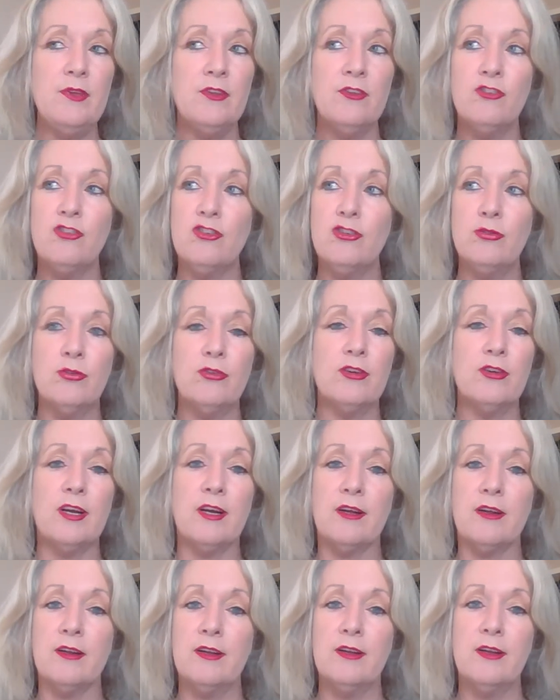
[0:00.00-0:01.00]
Children
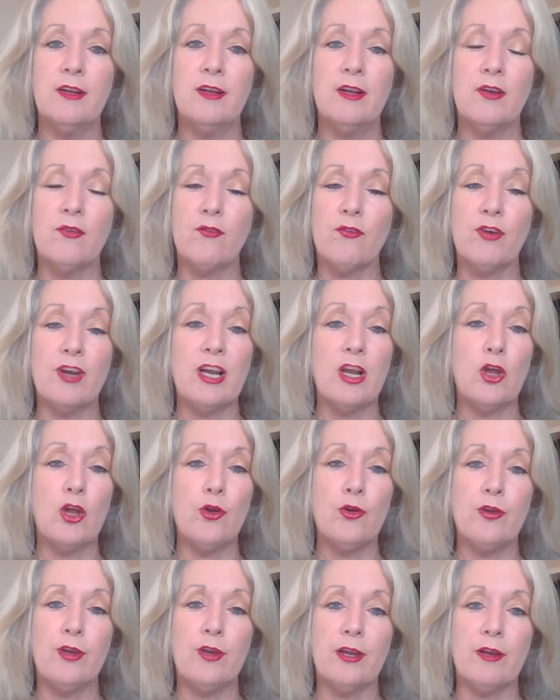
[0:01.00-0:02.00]
are
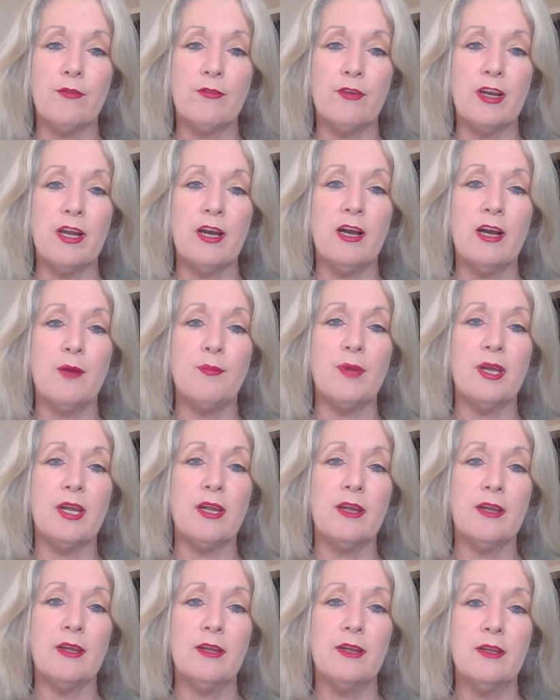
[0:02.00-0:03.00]
reloading,
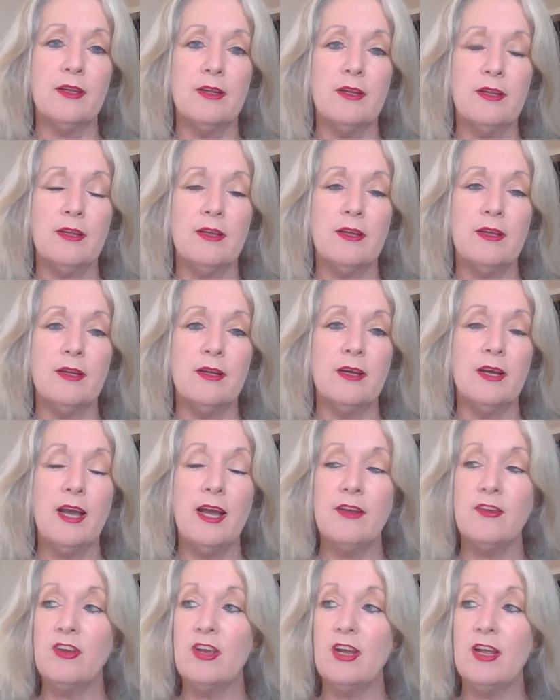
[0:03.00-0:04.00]
rearming.
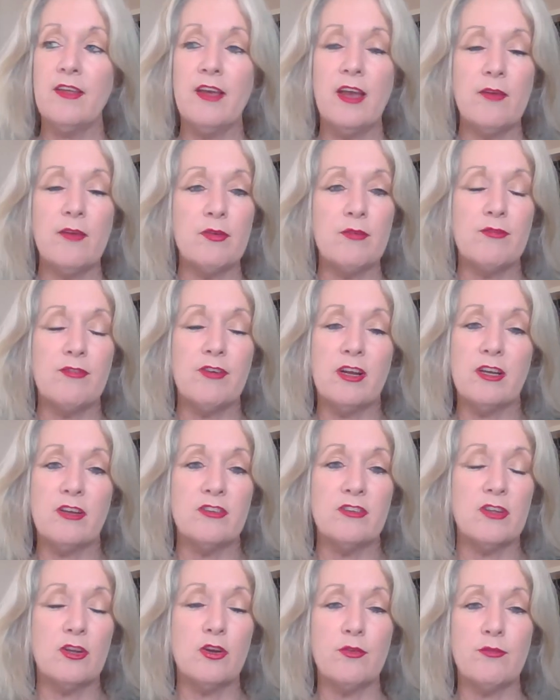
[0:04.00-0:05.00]
And yeah, they're having fun
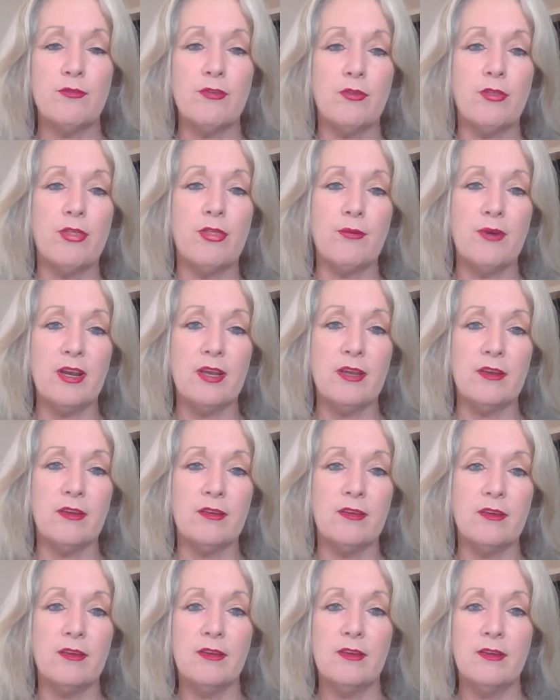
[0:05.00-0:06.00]
because they don't feel threatened.